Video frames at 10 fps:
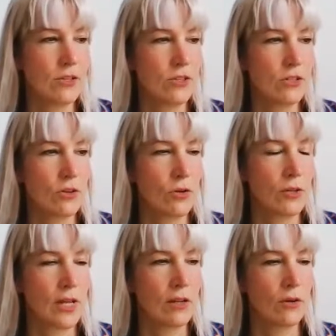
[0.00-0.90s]
and just
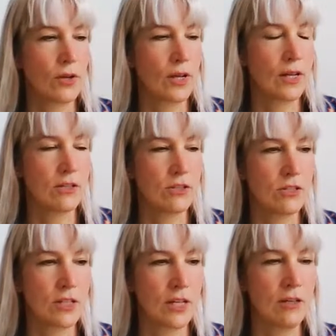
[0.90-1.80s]
go like, okay, and
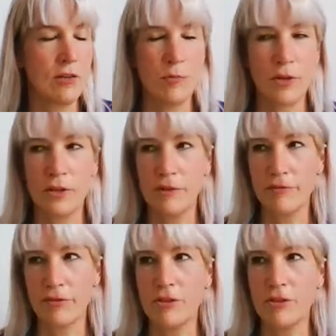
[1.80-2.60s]
just stand in the middle at